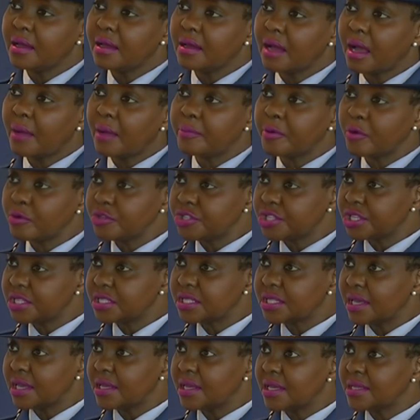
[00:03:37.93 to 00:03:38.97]
approaches
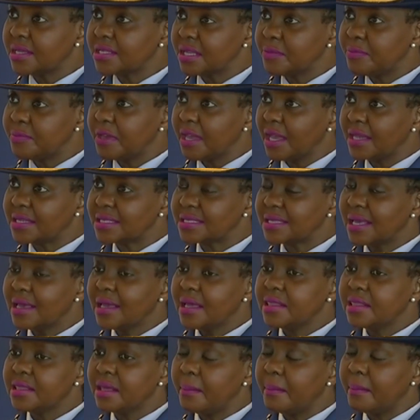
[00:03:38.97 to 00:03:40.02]
the SAPS,
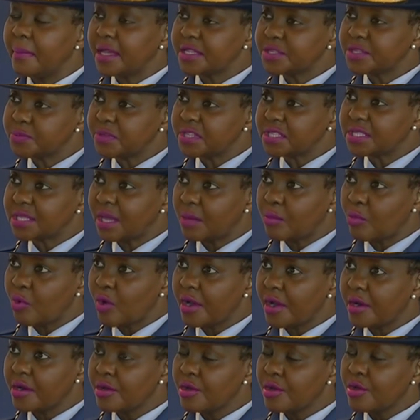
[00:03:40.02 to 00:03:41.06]
there must be
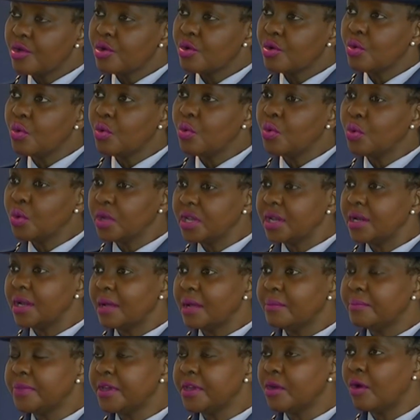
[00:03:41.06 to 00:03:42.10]
someone who will
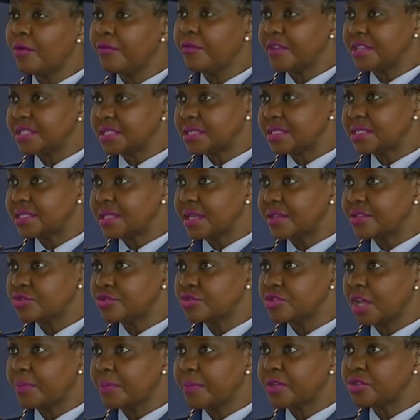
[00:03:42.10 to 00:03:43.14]
be of assistance
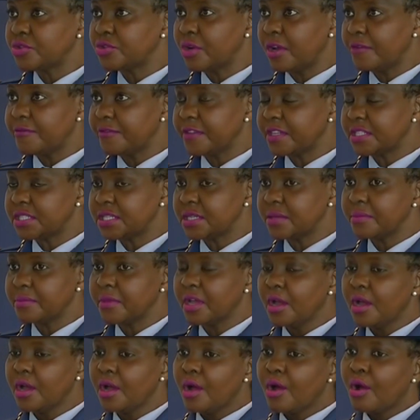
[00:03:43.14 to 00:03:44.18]
to that particular victim.
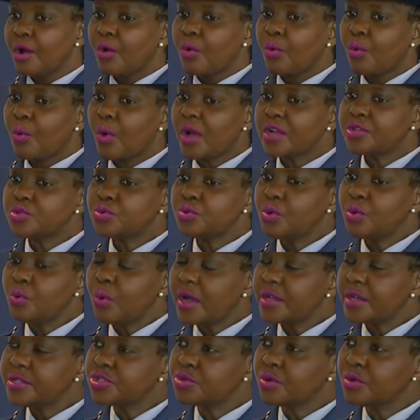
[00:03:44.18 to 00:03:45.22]
What we
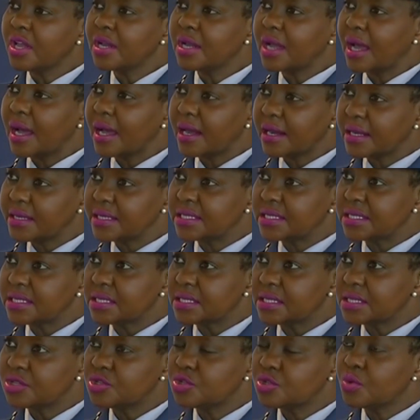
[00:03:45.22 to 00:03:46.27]
want to encourage
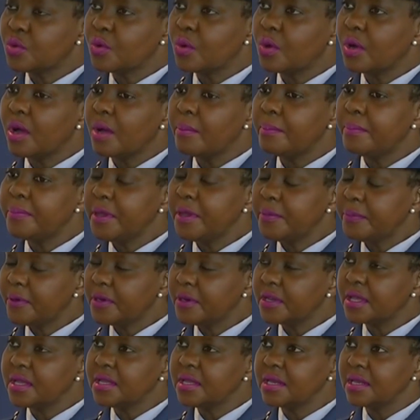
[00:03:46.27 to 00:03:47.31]
to people
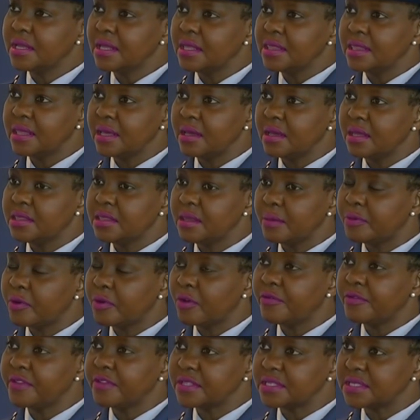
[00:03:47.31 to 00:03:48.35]
in the
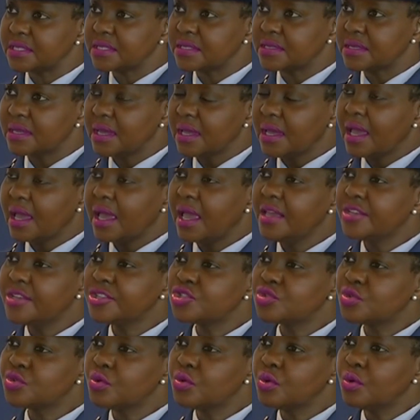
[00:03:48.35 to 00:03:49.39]
province is
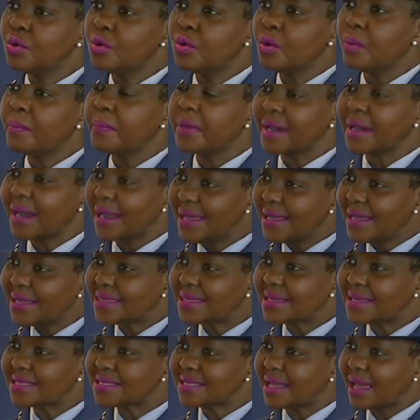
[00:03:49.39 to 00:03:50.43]
to break
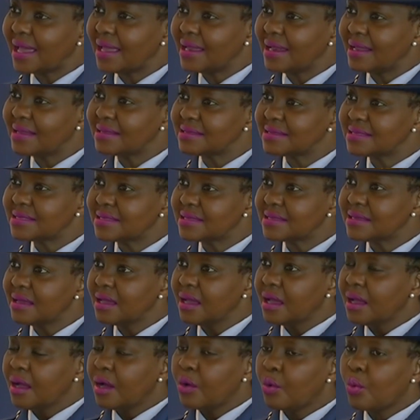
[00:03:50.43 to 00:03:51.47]
the silence.
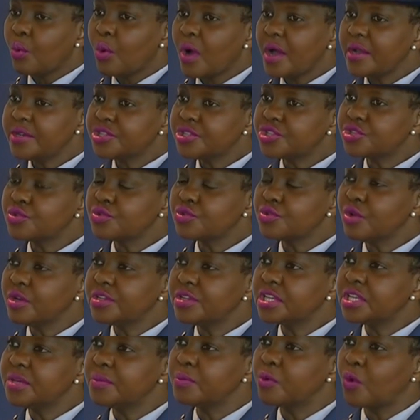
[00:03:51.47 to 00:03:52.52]
One should
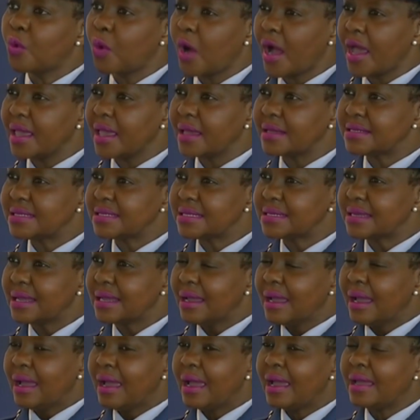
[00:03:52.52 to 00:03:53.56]
not keep quiet
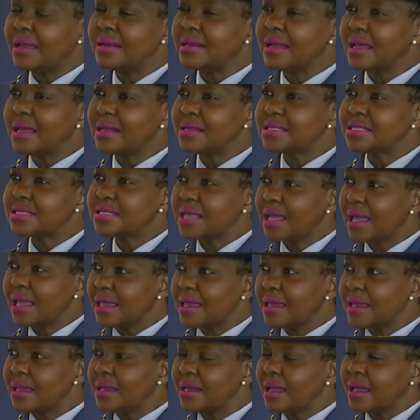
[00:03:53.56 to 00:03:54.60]
and stay
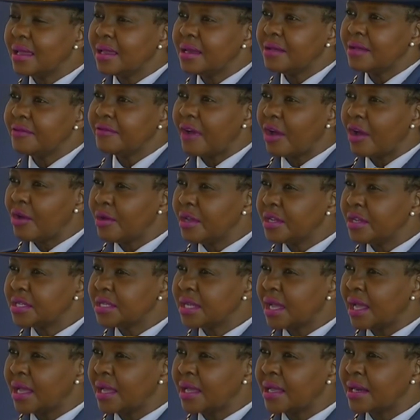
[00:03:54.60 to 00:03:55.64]
in a violent
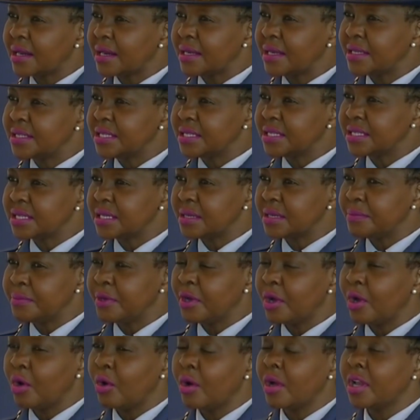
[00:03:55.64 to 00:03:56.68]
relationship
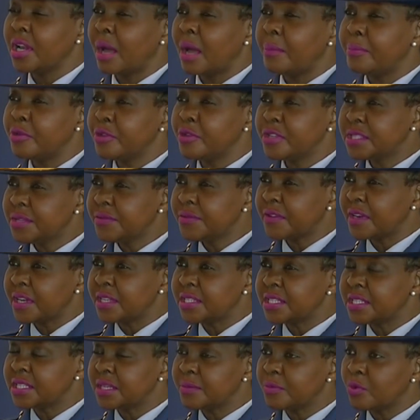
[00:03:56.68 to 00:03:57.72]
or an abusive
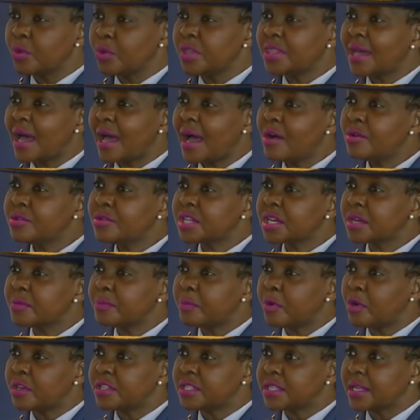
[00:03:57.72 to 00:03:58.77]
relationship without
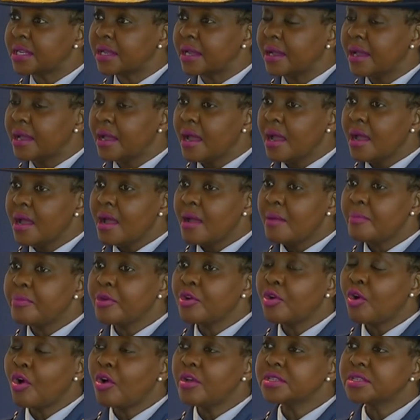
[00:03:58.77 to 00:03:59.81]
reporting,
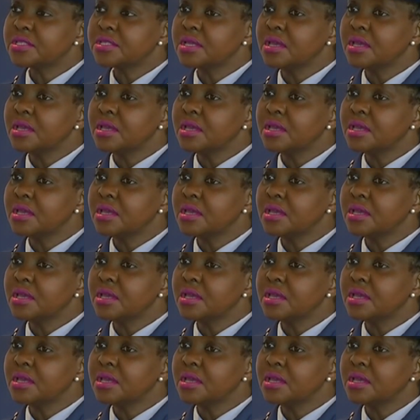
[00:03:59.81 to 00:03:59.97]
because